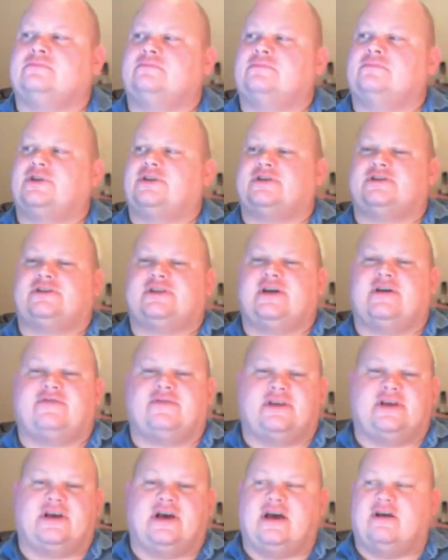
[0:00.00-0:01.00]
But there's
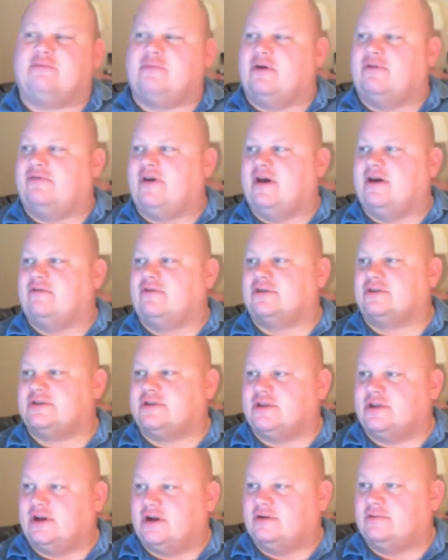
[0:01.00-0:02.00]
definitely I have my favorites
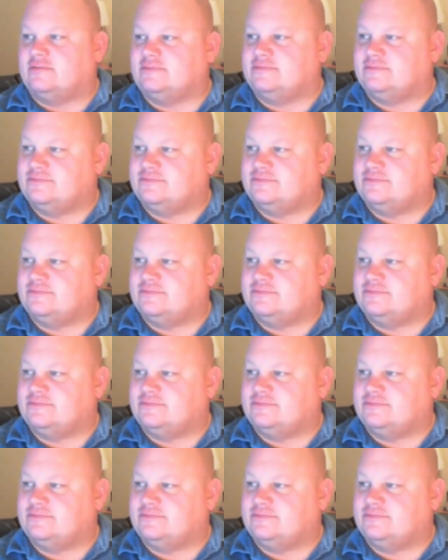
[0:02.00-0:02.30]
in there.